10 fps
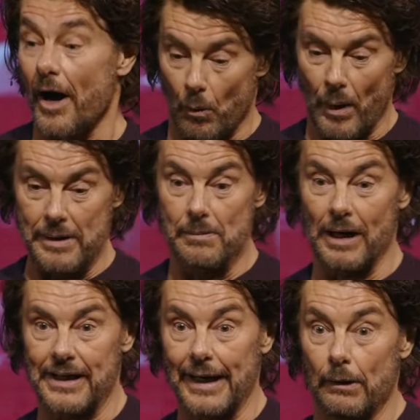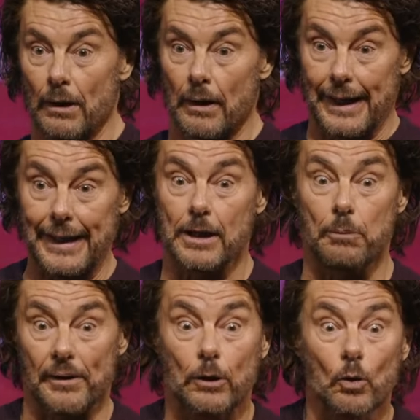I got one email saying,
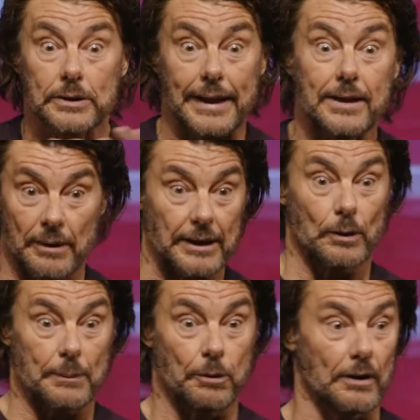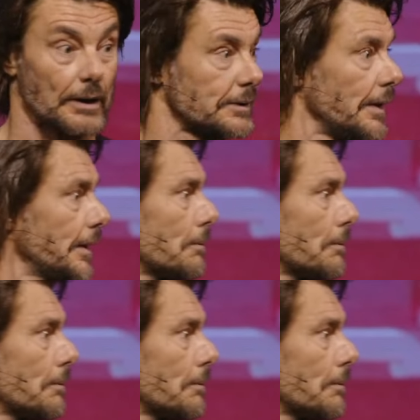Ichabod, they called us Ichabod. That's all they put on it. I was